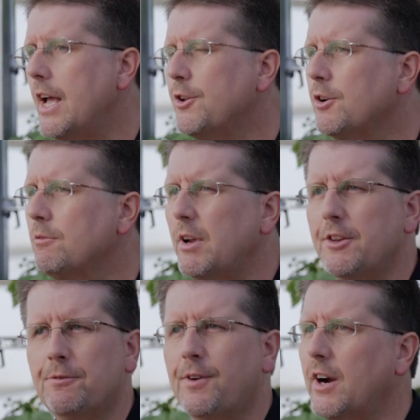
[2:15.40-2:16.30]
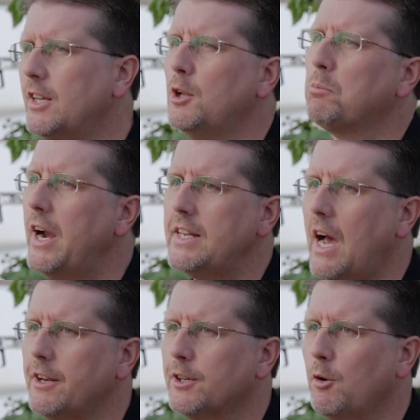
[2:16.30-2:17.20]
There is very little
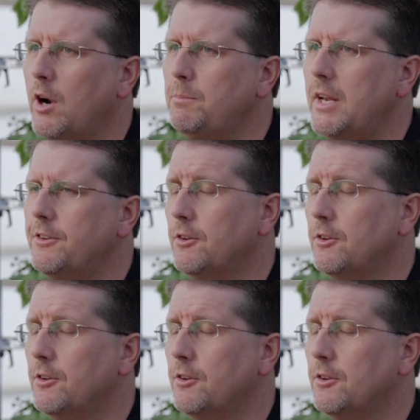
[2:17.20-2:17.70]
breakdown in the growing media,